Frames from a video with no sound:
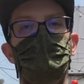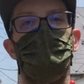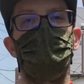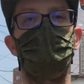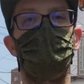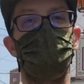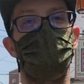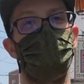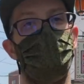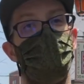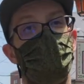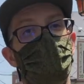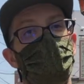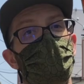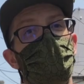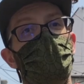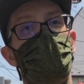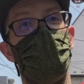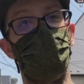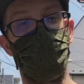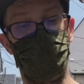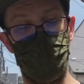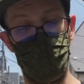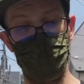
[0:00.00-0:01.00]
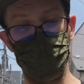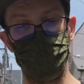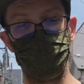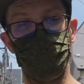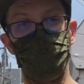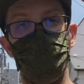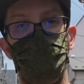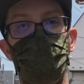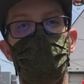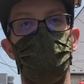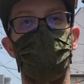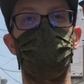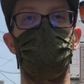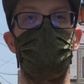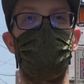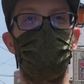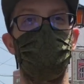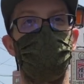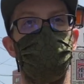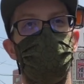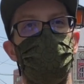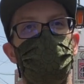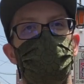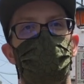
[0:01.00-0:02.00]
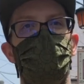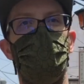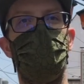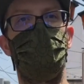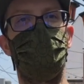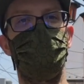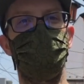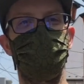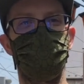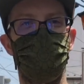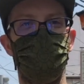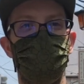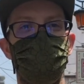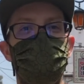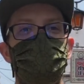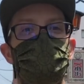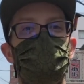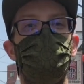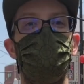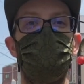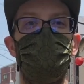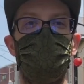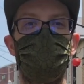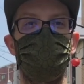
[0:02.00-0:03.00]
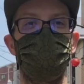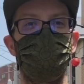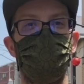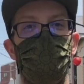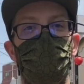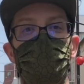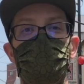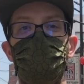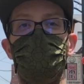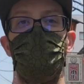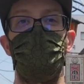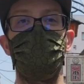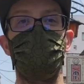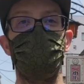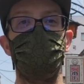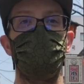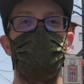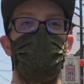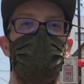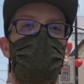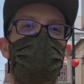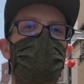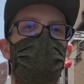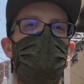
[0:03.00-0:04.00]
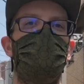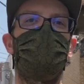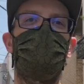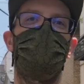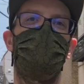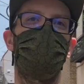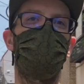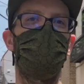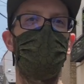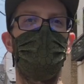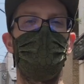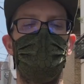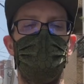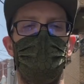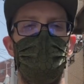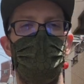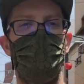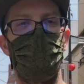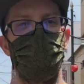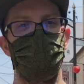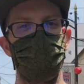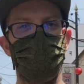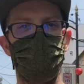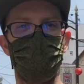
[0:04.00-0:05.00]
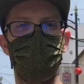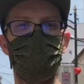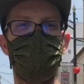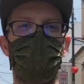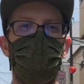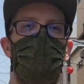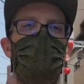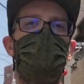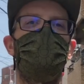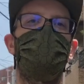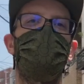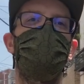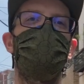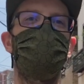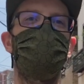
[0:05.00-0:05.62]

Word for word: So, thanks for watching, and see you next time. Make sure you follow and subscribe.